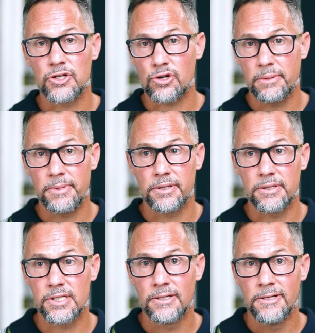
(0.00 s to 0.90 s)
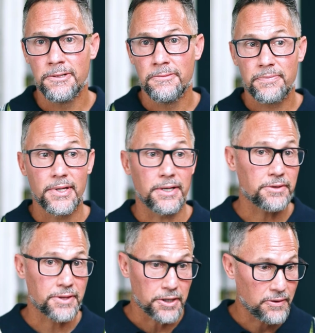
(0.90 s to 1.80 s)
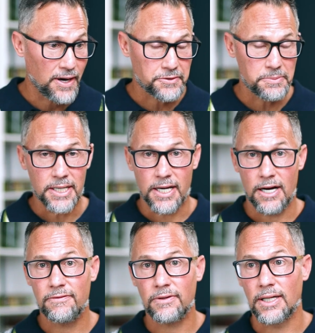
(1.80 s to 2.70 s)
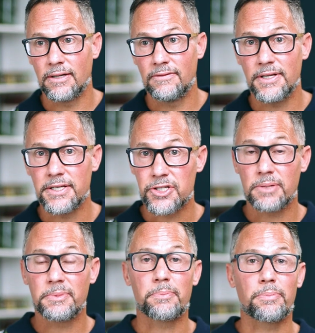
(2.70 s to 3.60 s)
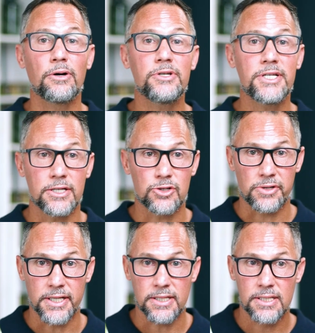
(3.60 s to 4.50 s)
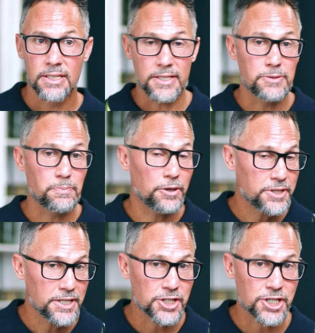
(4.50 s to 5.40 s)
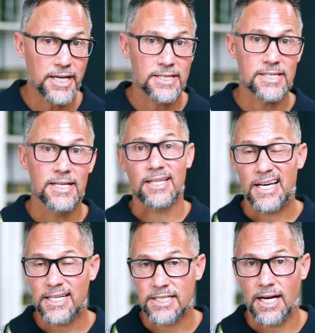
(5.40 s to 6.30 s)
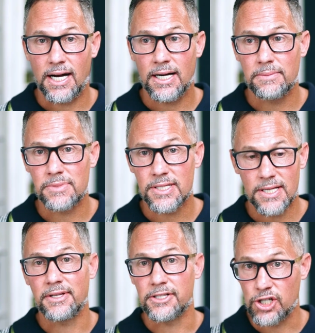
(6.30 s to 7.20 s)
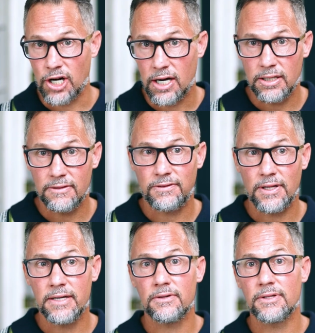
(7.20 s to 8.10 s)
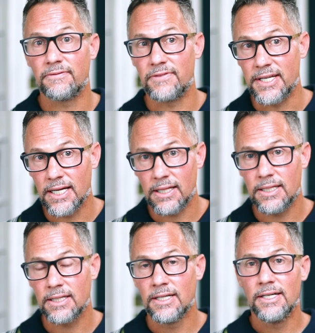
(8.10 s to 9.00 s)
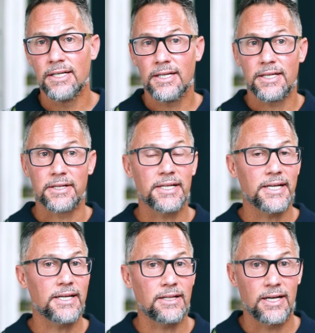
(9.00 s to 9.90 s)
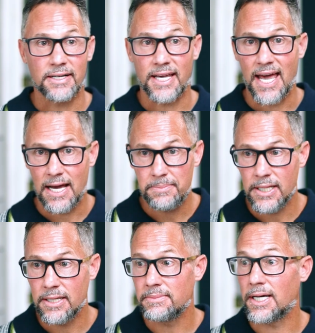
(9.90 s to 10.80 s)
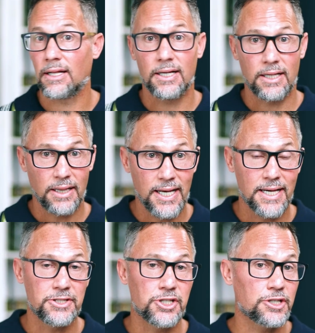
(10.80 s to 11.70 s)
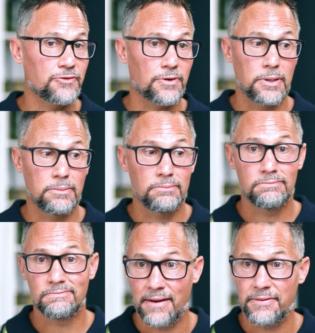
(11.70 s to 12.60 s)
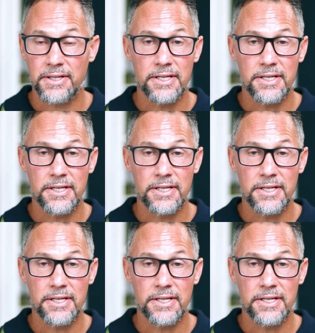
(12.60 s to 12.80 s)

contributors. The other thing you have to be careful of is some of the protein drinks. These protein shakes, a lot of times the chocolate flavor, the vanilla, you're going to get a lot of cadmium and a lot of lead just from having